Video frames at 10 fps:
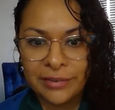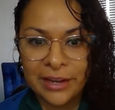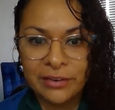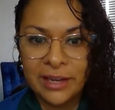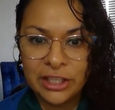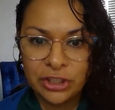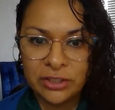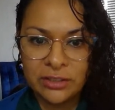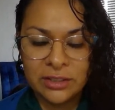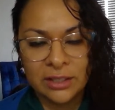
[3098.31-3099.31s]

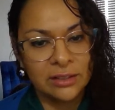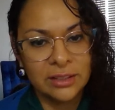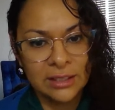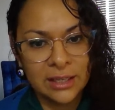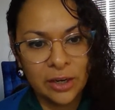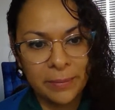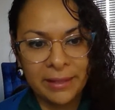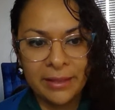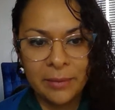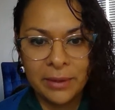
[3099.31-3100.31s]
regulations and this little
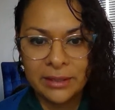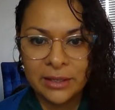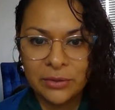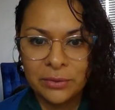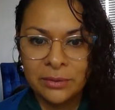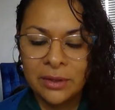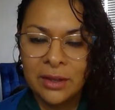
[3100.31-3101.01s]
pandemic that you